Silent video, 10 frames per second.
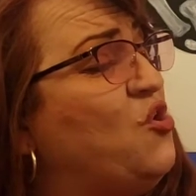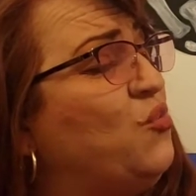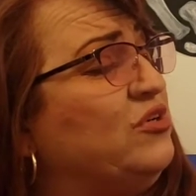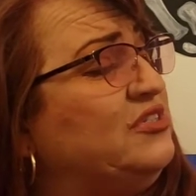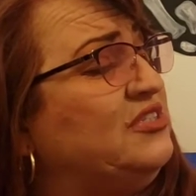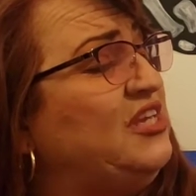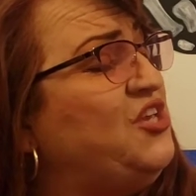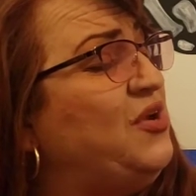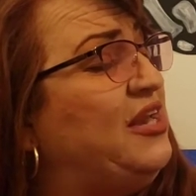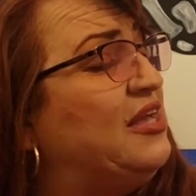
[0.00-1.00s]
We'll see
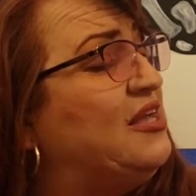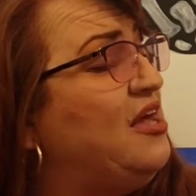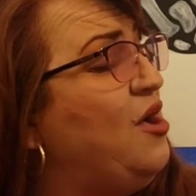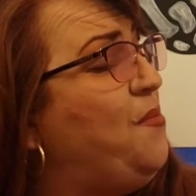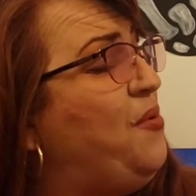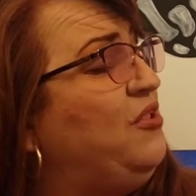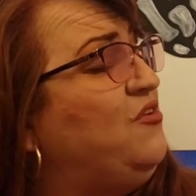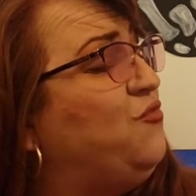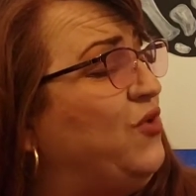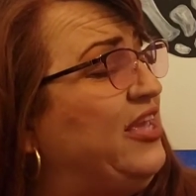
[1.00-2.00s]
you in a couple
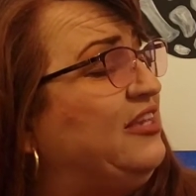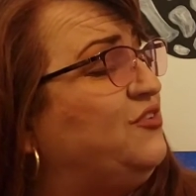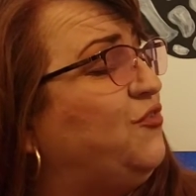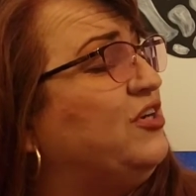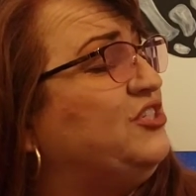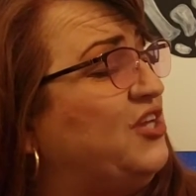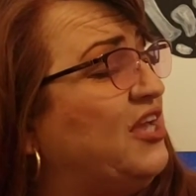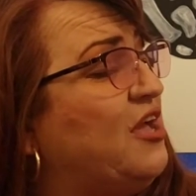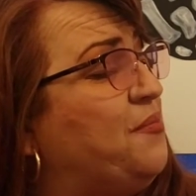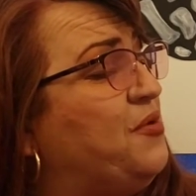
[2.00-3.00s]
of weeks for a
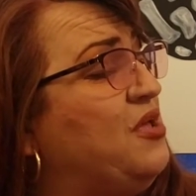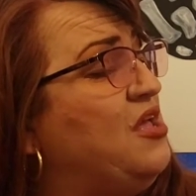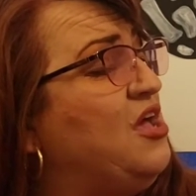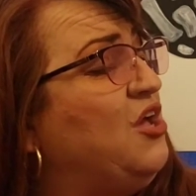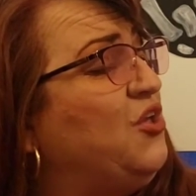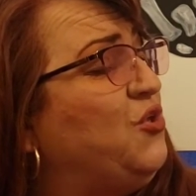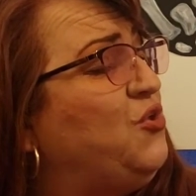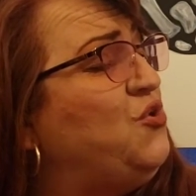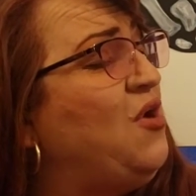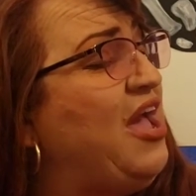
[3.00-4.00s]
checkup.
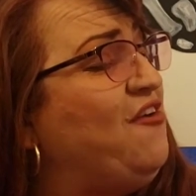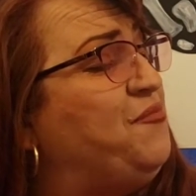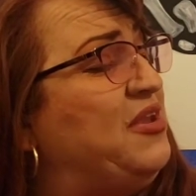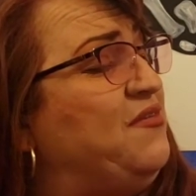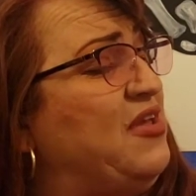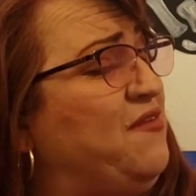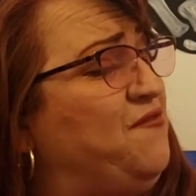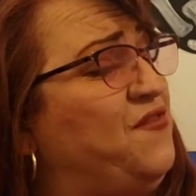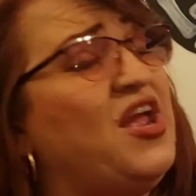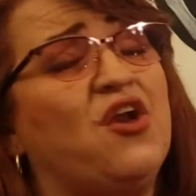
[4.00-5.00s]
You have been a
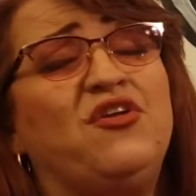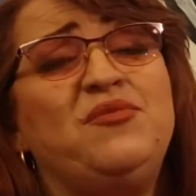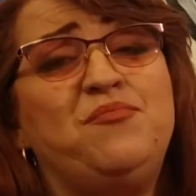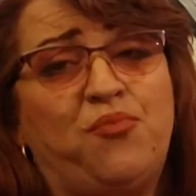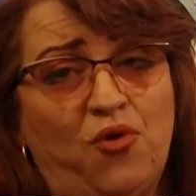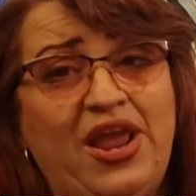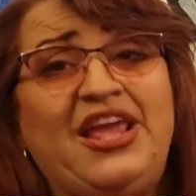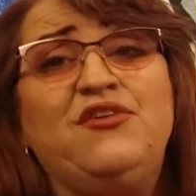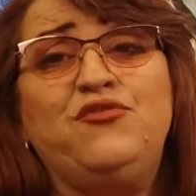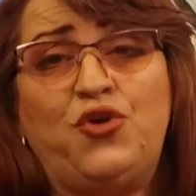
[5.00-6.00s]
very
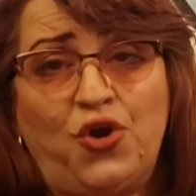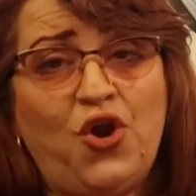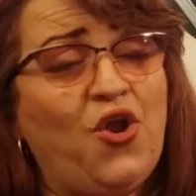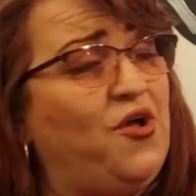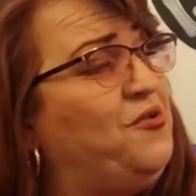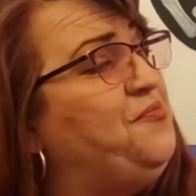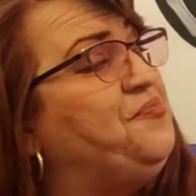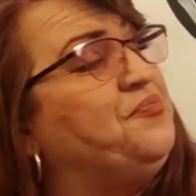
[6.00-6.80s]
brave girl."